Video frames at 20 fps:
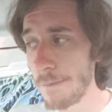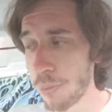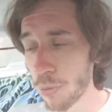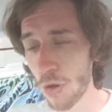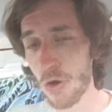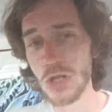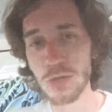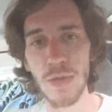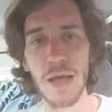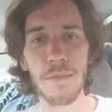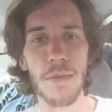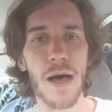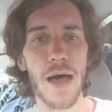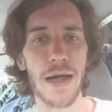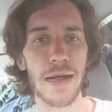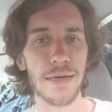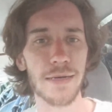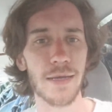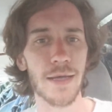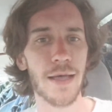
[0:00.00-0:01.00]
blows my
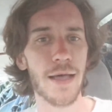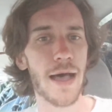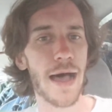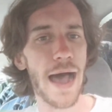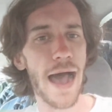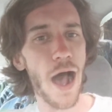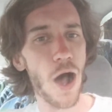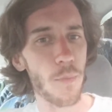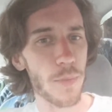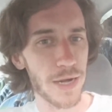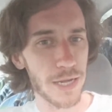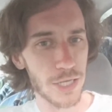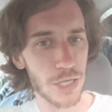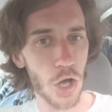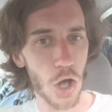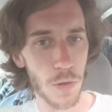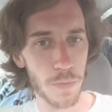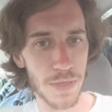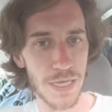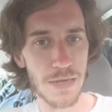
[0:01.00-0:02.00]
mind how many
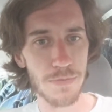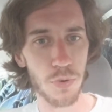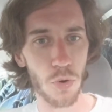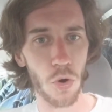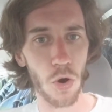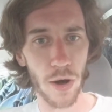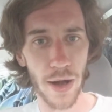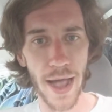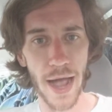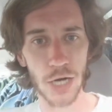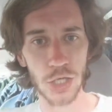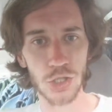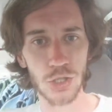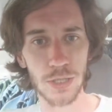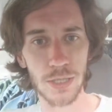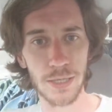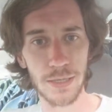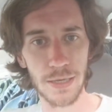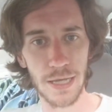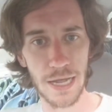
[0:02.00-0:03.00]
young people are
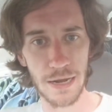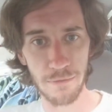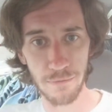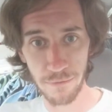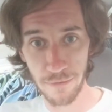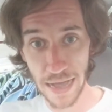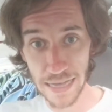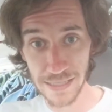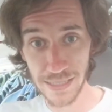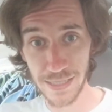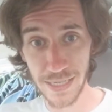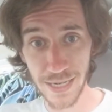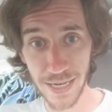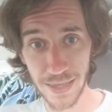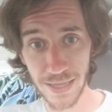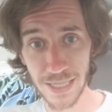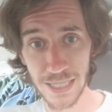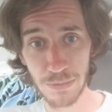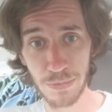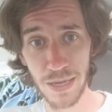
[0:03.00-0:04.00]
actually investing in
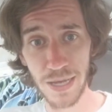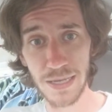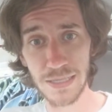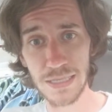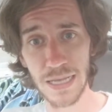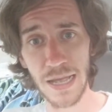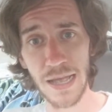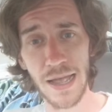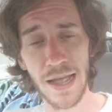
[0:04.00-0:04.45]
this space,